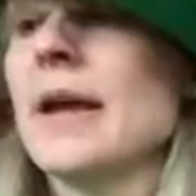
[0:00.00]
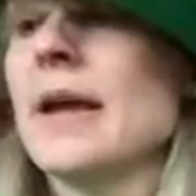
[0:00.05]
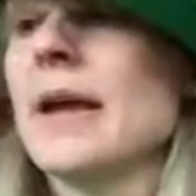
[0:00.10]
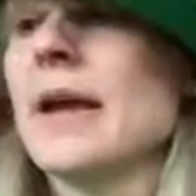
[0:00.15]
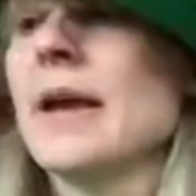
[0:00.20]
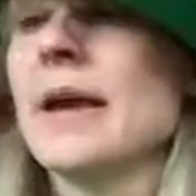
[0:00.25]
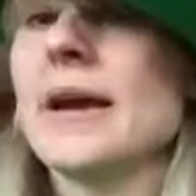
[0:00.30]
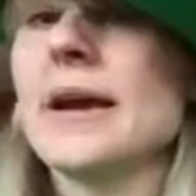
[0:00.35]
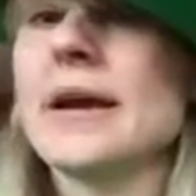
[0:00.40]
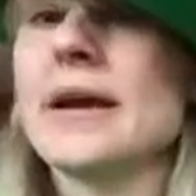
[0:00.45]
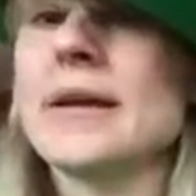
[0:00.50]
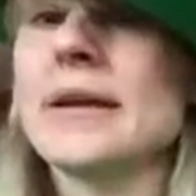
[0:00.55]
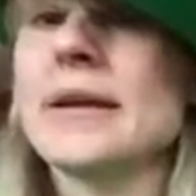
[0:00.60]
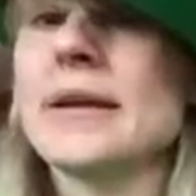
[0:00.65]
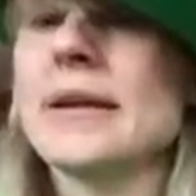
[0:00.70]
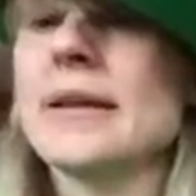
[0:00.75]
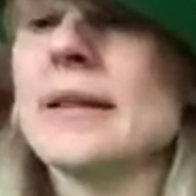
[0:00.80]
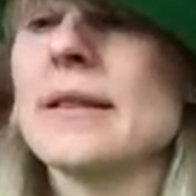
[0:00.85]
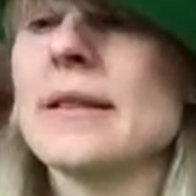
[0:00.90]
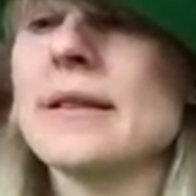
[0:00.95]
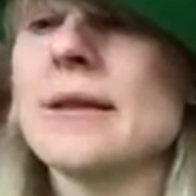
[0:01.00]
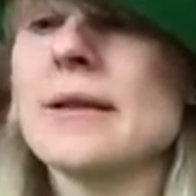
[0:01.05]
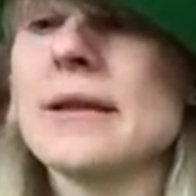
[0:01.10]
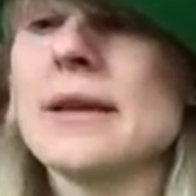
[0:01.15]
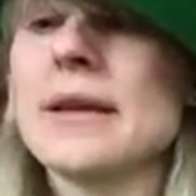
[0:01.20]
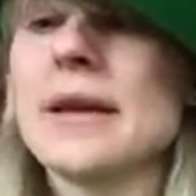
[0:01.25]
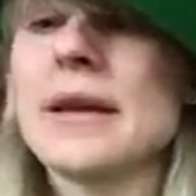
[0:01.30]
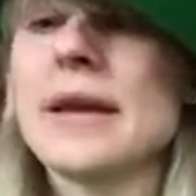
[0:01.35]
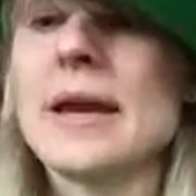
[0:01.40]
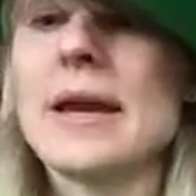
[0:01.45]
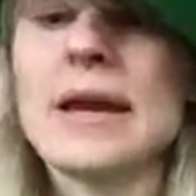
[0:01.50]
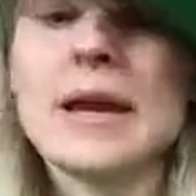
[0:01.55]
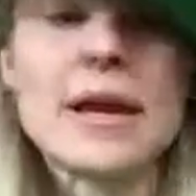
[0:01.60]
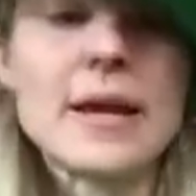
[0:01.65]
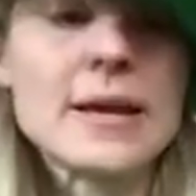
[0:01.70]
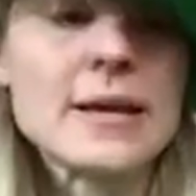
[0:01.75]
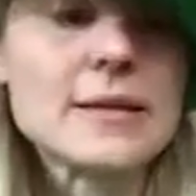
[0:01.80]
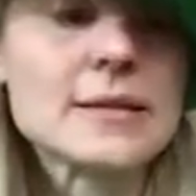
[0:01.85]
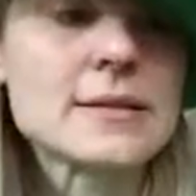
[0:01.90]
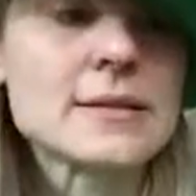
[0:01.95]
and looking
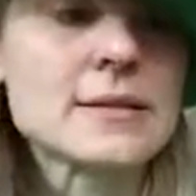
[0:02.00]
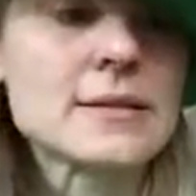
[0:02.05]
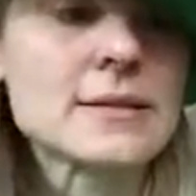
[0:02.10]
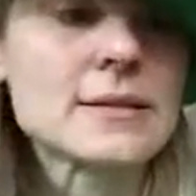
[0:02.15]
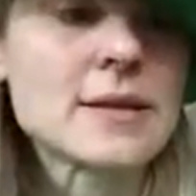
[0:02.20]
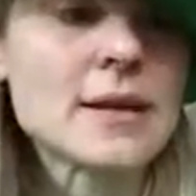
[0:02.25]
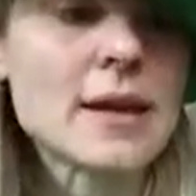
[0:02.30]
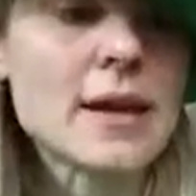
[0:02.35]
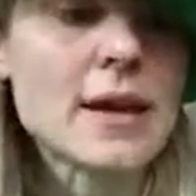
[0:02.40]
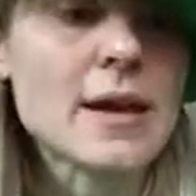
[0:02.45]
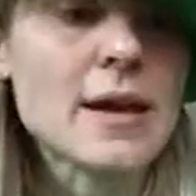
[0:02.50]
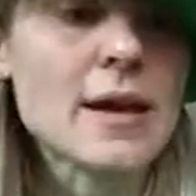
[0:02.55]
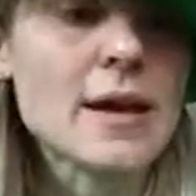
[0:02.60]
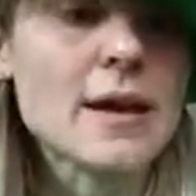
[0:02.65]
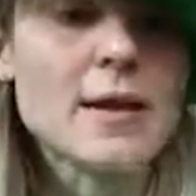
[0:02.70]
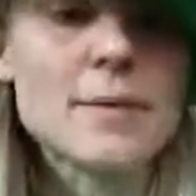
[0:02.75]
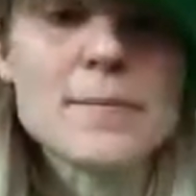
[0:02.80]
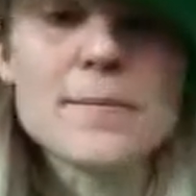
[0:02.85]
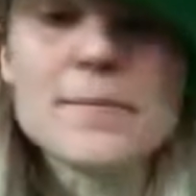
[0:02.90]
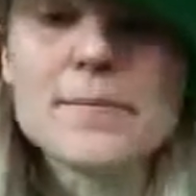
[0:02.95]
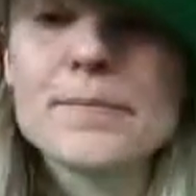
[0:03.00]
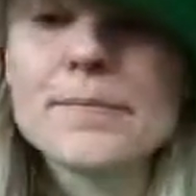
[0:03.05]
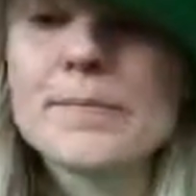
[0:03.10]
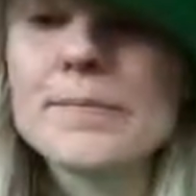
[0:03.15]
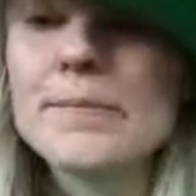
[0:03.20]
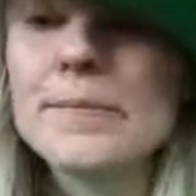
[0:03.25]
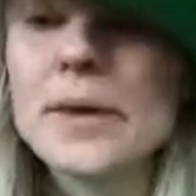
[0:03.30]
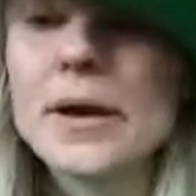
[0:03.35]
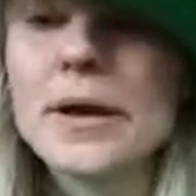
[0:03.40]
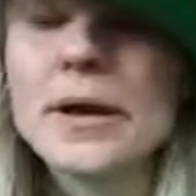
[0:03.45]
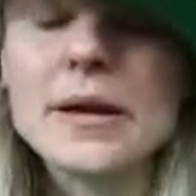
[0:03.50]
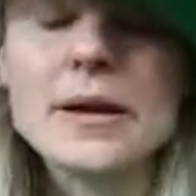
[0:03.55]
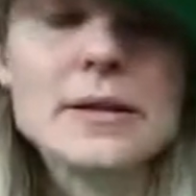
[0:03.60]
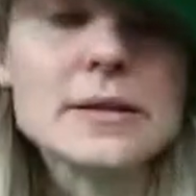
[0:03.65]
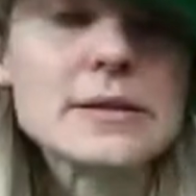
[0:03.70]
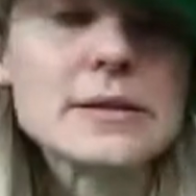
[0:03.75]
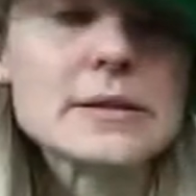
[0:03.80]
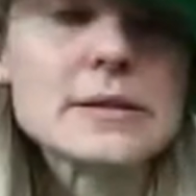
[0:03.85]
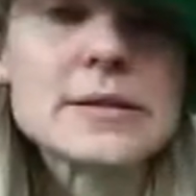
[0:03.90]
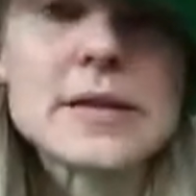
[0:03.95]
at our
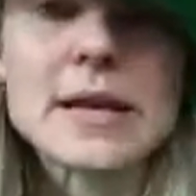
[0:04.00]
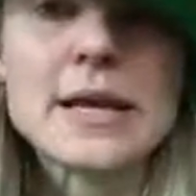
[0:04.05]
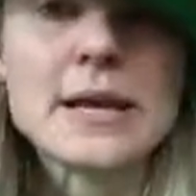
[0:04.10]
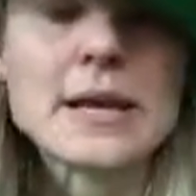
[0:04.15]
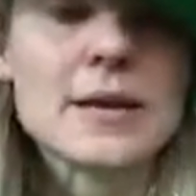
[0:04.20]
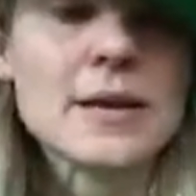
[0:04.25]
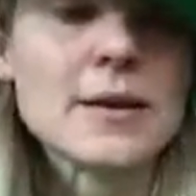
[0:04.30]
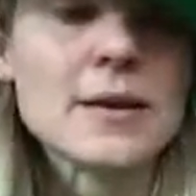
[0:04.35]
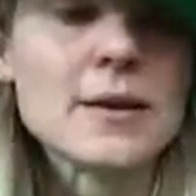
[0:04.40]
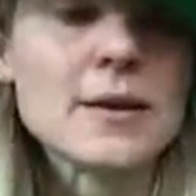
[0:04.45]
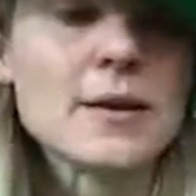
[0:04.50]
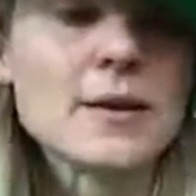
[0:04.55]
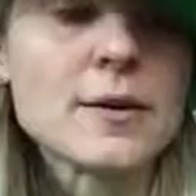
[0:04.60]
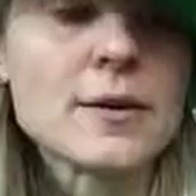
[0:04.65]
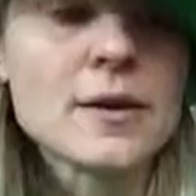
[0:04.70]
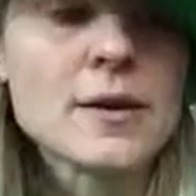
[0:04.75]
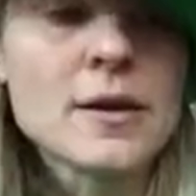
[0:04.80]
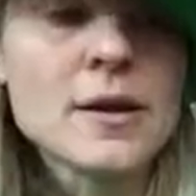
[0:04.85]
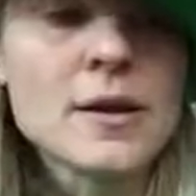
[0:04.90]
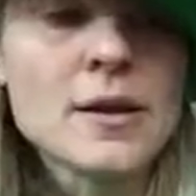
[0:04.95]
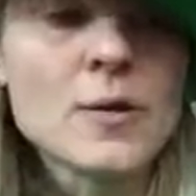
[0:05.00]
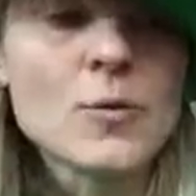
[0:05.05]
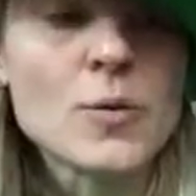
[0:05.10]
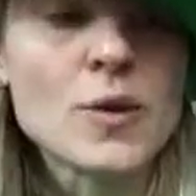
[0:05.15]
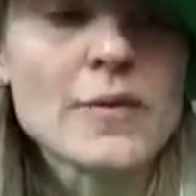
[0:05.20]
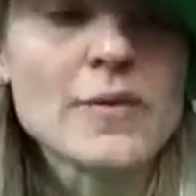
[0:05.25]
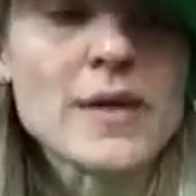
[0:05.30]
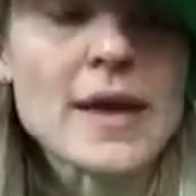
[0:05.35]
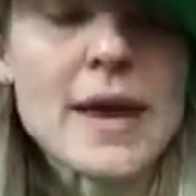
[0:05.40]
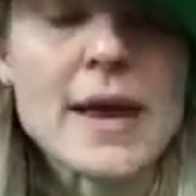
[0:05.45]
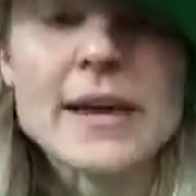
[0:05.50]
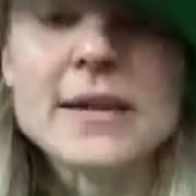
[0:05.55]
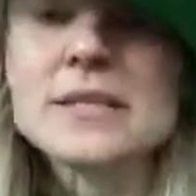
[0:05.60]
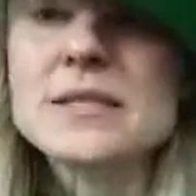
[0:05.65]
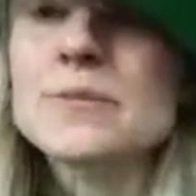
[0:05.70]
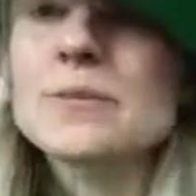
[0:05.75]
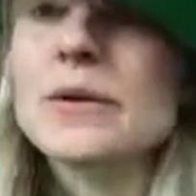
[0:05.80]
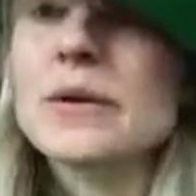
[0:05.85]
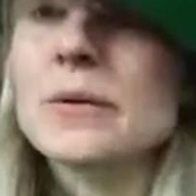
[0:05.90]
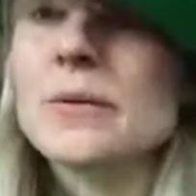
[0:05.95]
data here, we have the
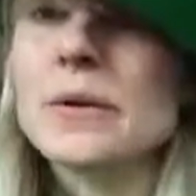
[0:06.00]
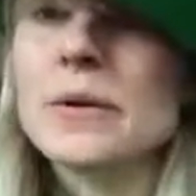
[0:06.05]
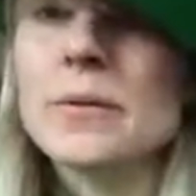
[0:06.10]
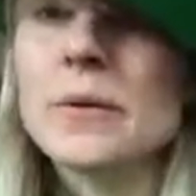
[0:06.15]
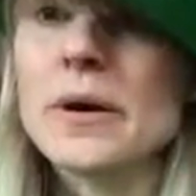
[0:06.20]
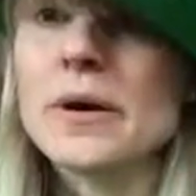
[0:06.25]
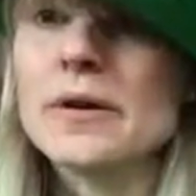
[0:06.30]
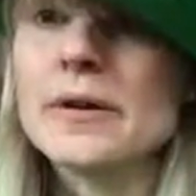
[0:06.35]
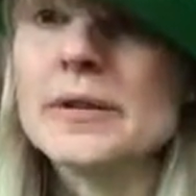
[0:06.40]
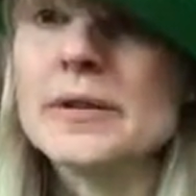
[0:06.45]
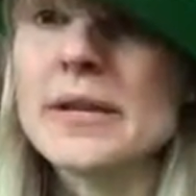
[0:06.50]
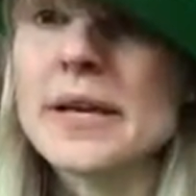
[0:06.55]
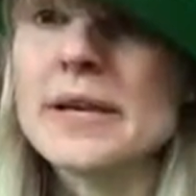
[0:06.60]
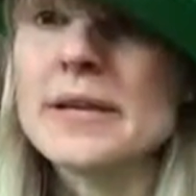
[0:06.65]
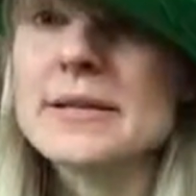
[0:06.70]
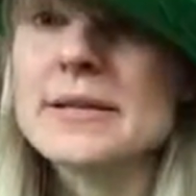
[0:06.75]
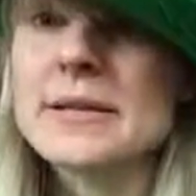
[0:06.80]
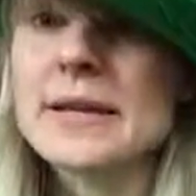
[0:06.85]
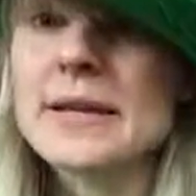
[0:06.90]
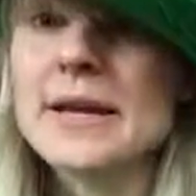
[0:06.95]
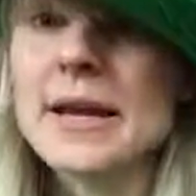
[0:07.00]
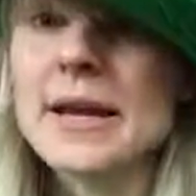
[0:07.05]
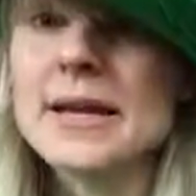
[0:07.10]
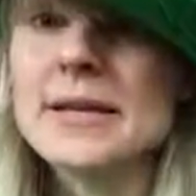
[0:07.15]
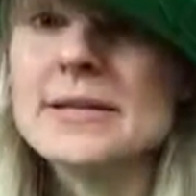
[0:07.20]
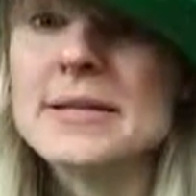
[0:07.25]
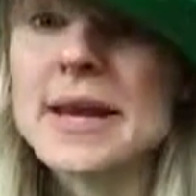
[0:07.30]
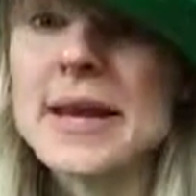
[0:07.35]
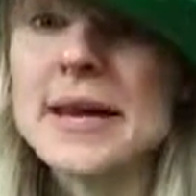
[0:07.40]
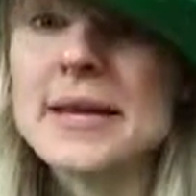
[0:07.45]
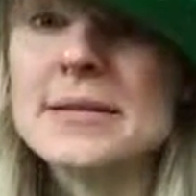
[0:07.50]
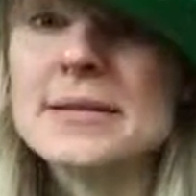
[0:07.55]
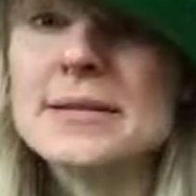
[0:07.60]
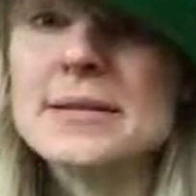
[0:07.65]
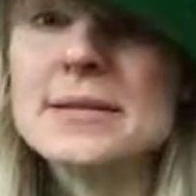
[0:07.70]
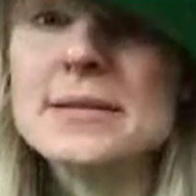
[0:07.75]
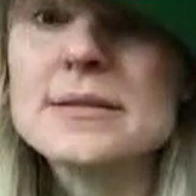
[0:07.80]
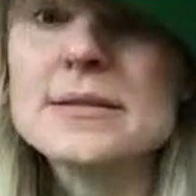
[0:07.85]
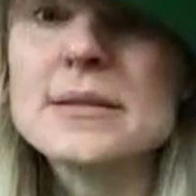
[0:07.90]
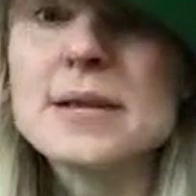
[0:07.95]
X minimum. All our data is on the X
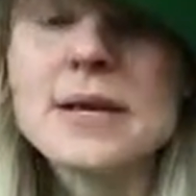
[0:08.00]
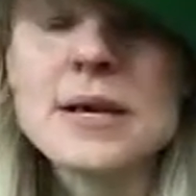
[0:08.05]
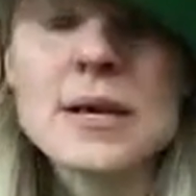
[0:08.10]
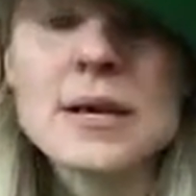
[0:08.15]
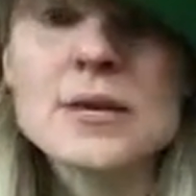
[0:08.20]
axis.